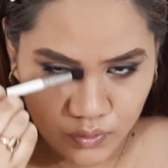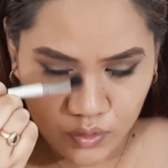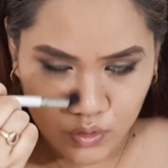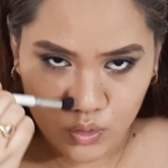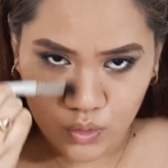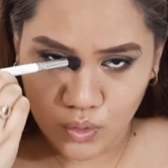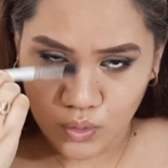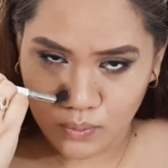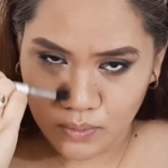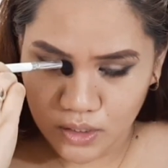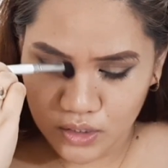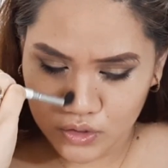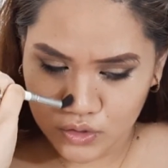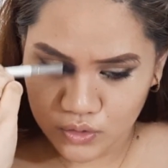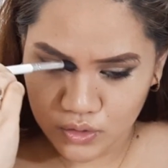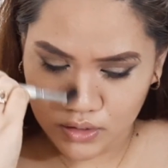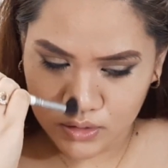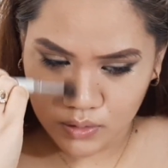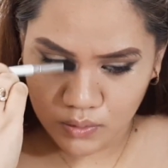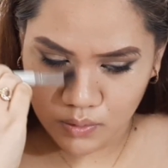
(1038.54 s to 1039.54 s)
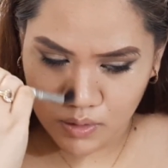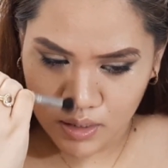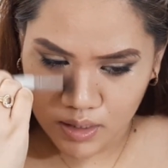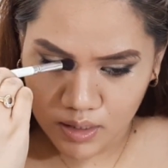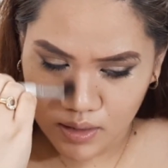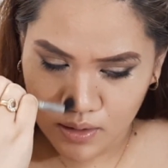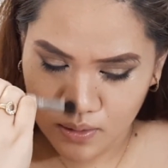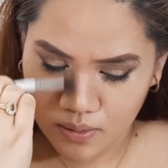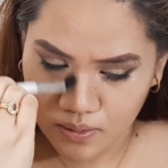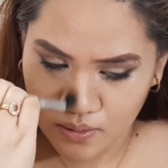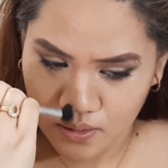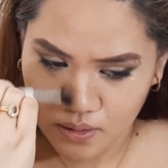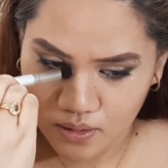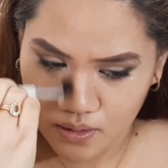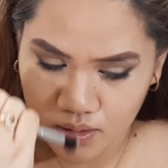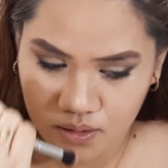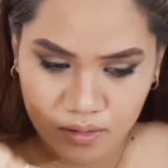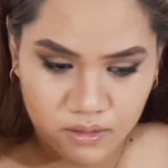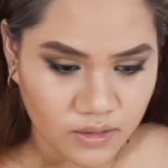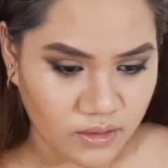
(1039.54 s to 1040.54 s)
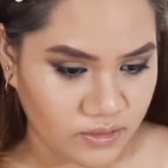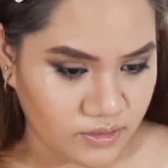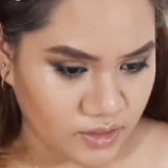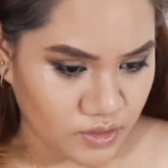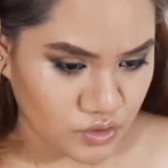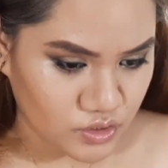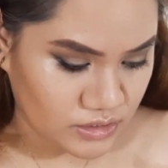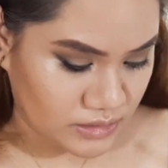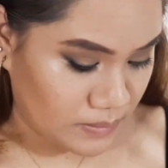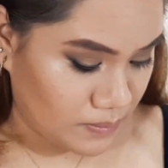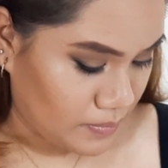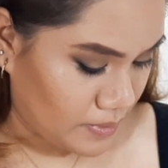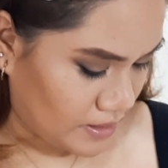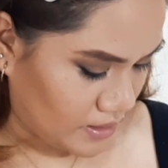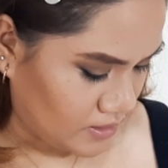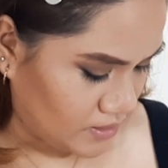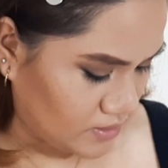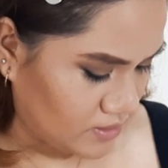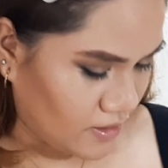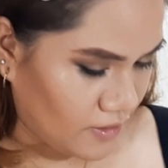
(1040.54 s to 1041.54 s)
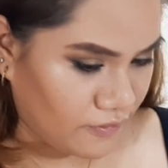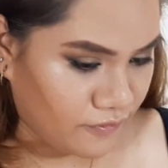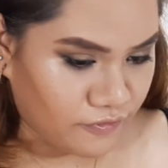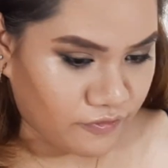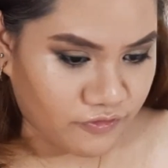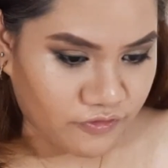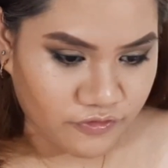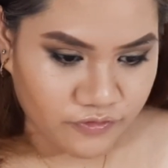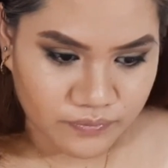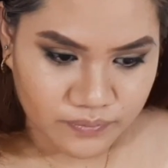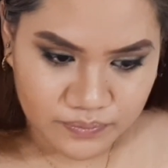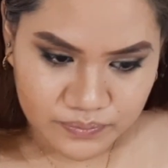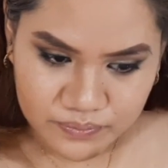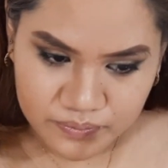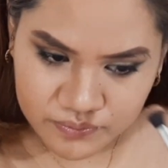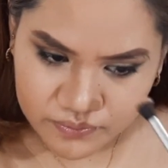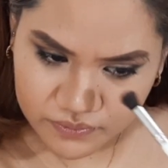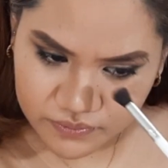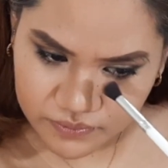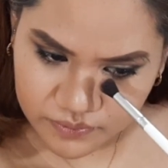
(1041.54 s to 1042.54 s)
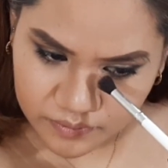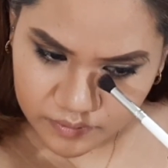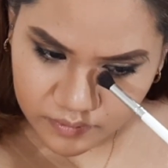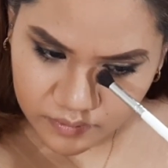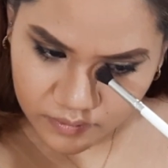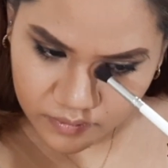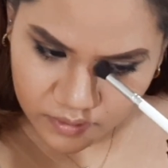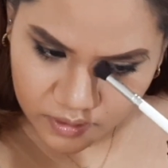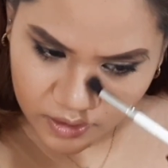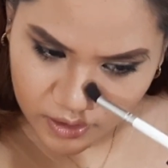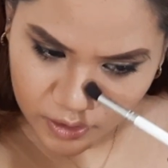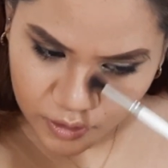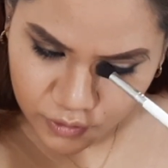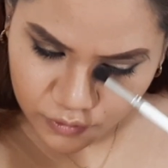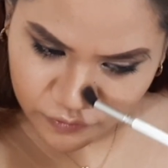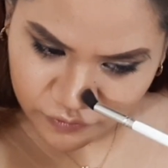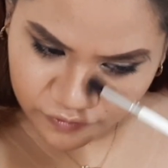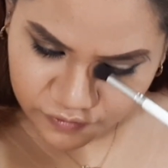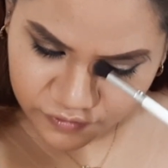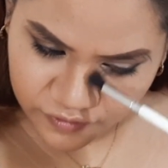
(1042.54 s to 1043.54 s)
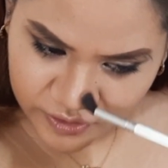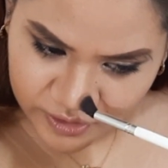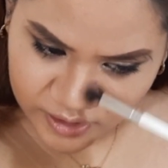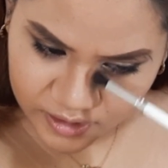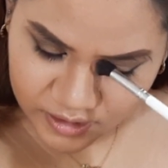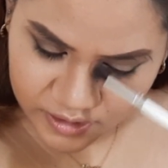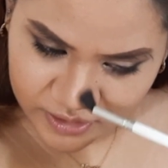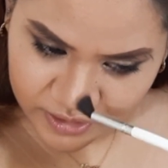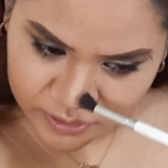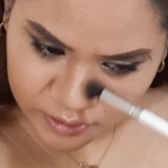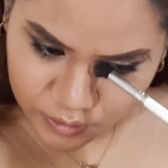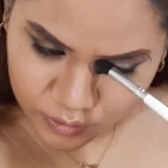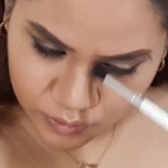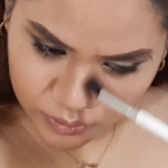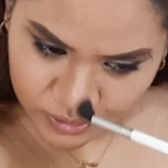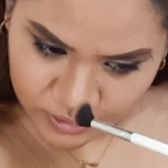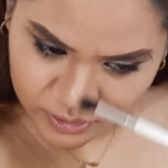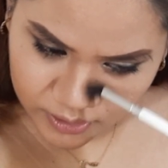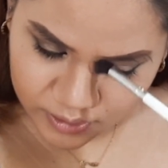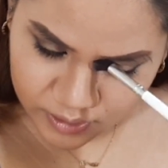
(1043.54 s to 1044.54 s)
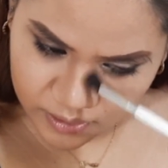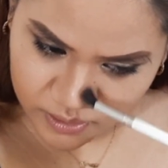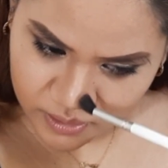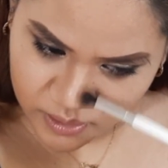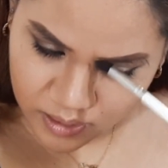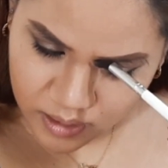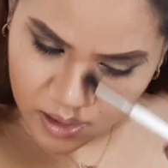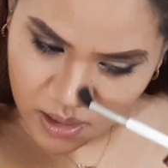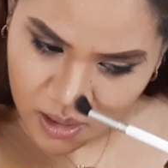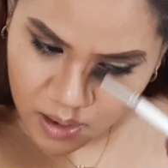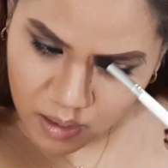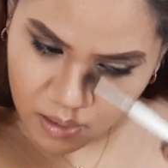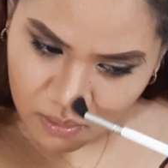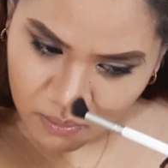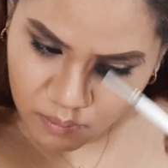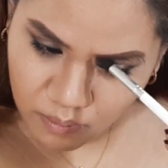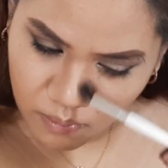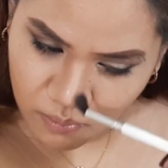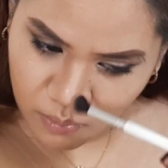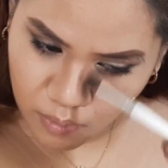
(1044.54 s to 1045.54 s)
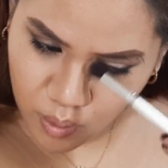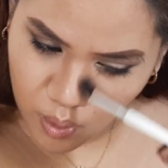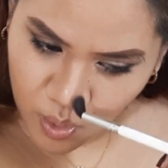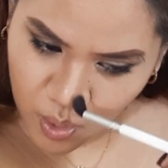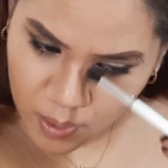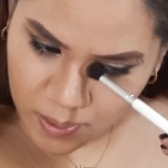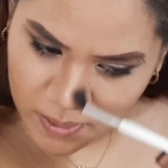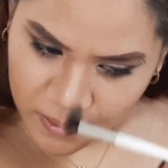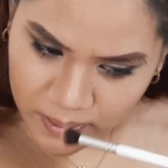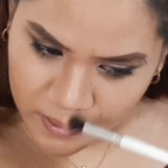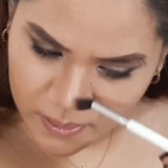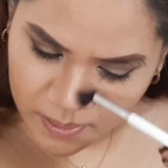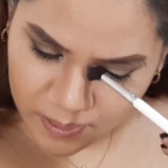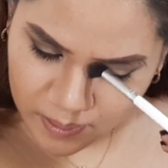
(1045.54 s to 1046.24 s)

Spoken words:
too much right away. And then just build if you feel that you need more.